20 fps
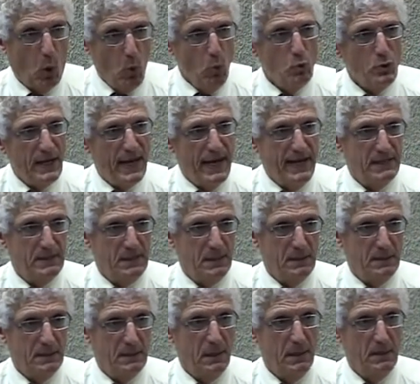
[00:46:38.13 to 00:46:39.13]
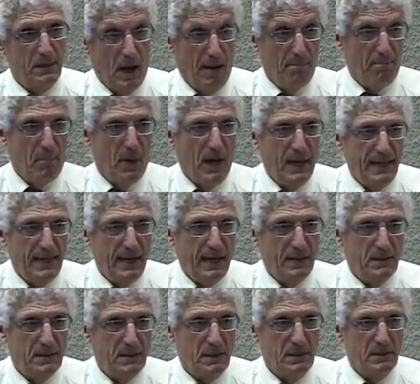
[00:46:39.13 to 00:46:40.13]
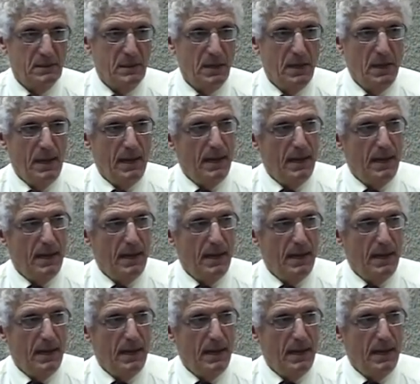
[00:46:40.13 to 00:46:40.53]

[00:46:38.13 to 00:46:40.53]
own cases, not my cases.